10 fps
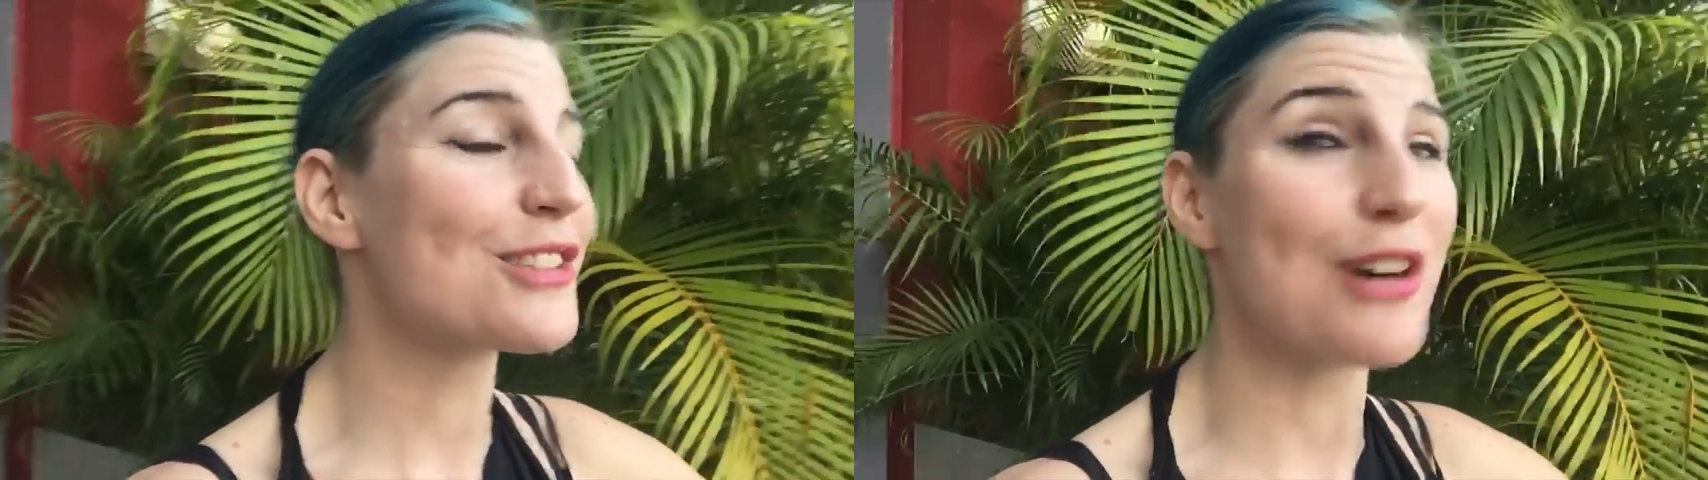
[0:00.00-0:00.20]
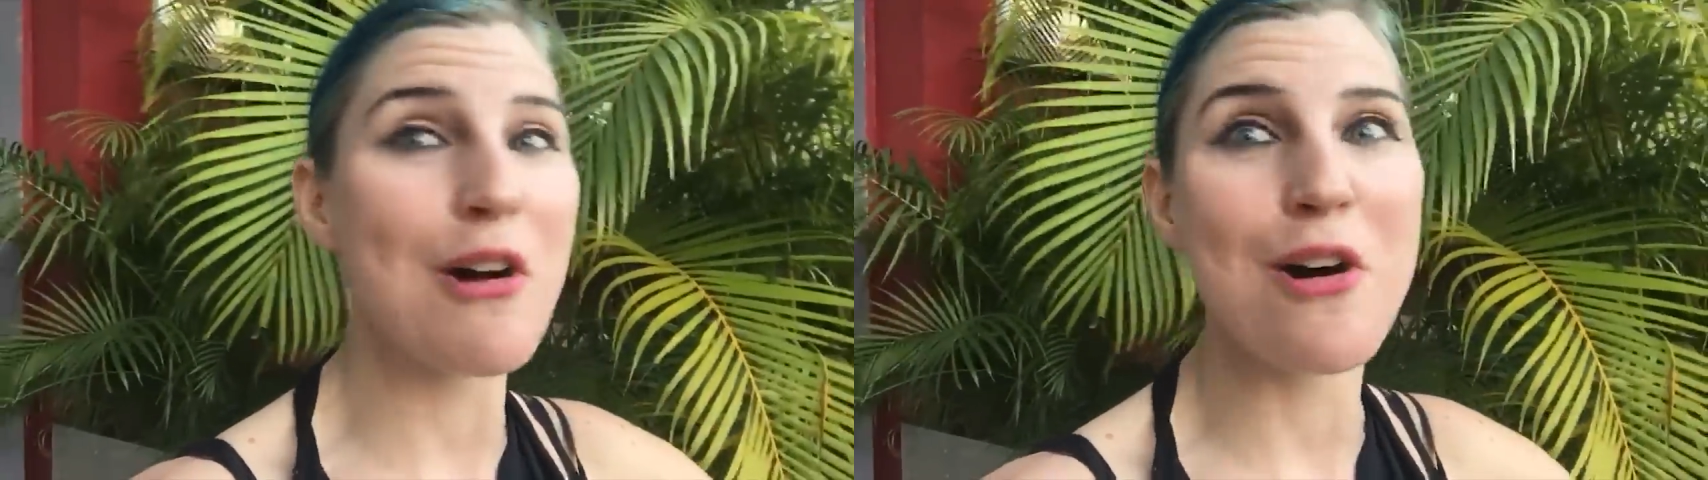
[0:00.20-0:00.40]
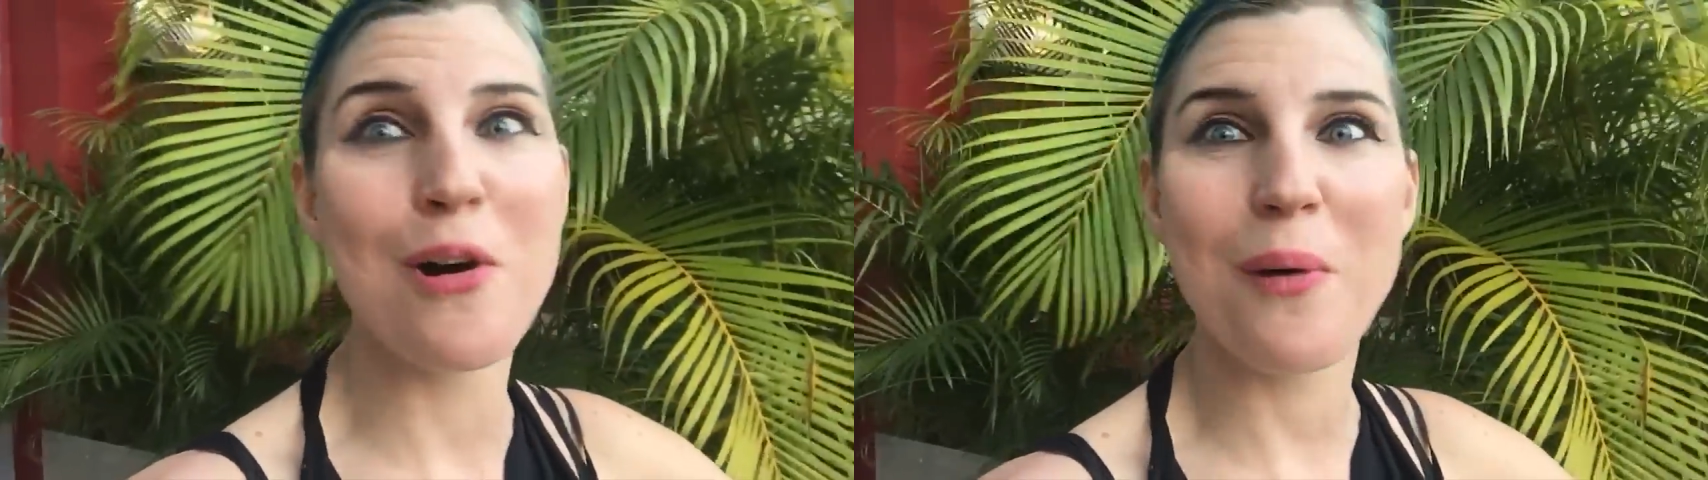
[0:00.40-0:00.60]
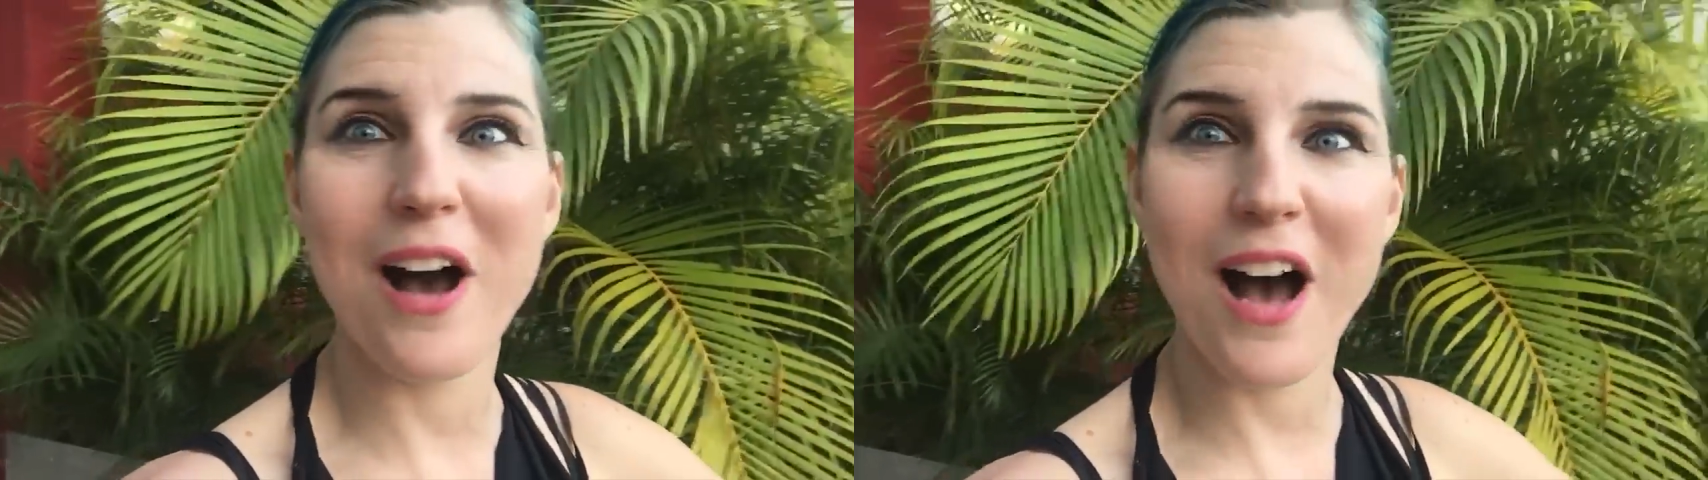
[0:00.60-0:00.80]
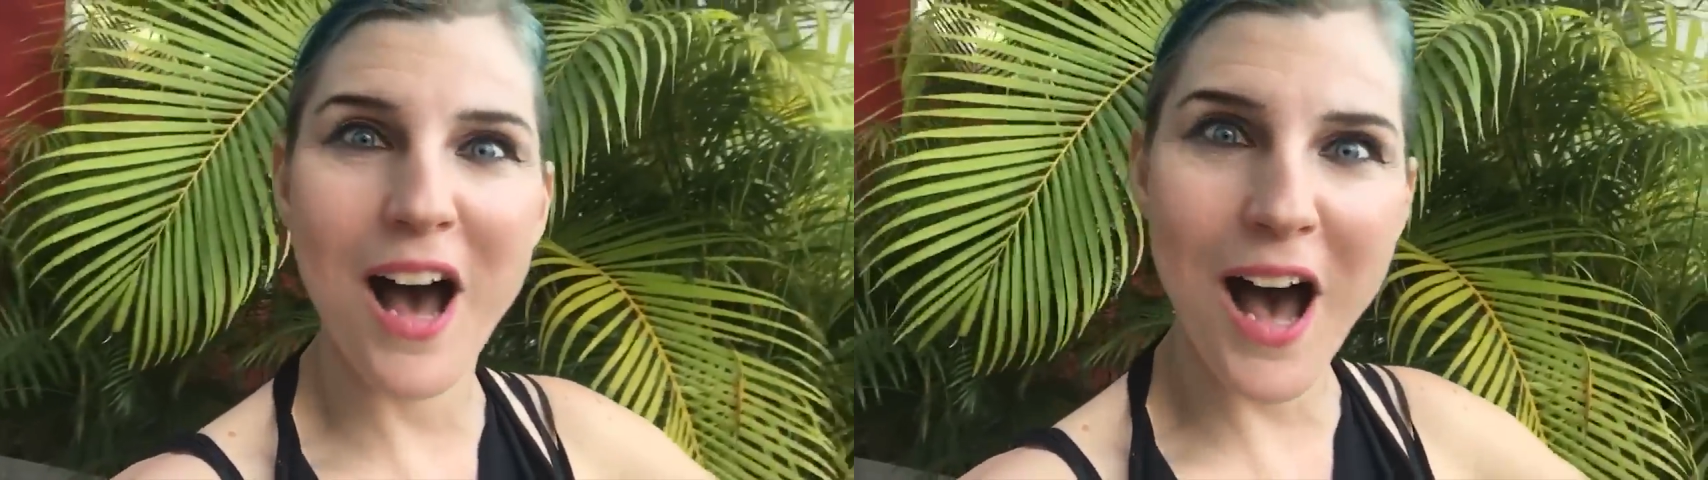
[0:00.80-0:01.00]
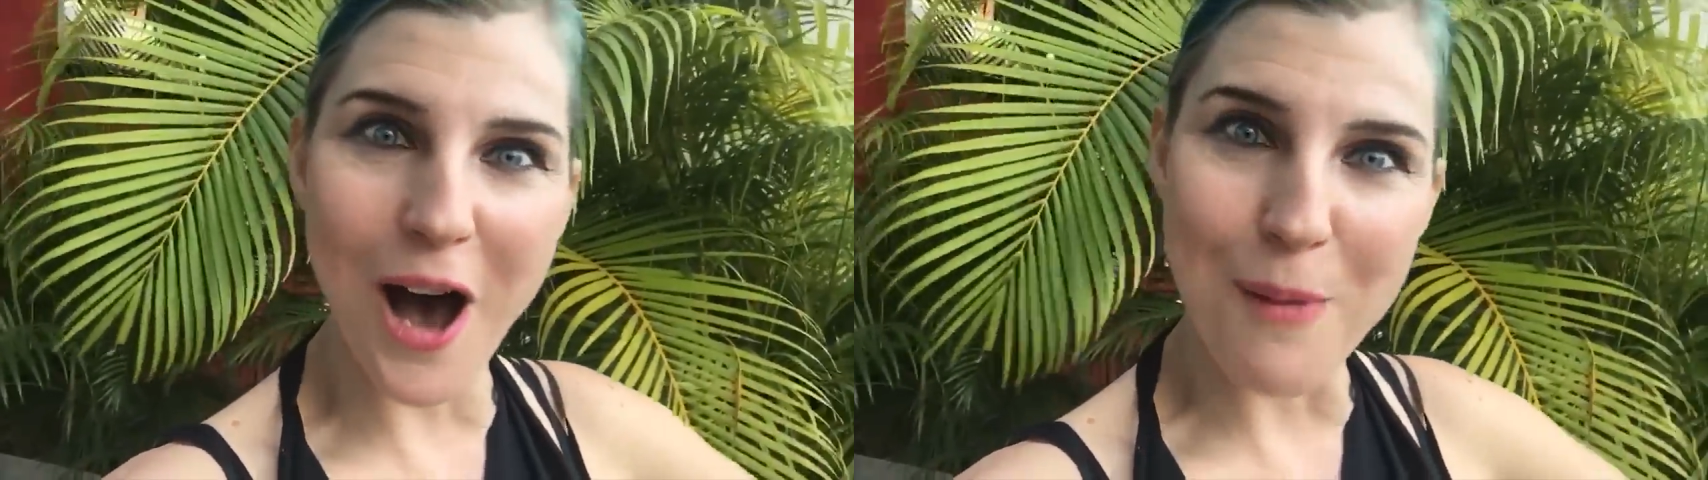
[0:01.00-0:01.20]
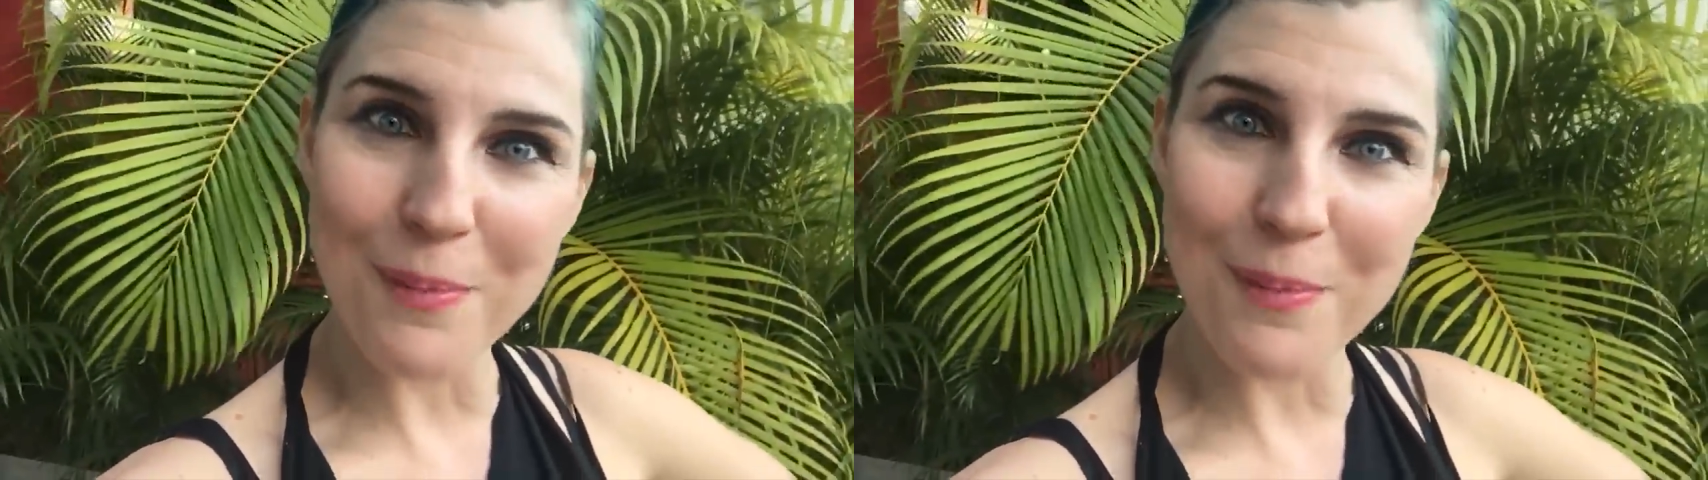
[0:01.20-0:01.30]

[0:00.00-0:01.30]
grow up.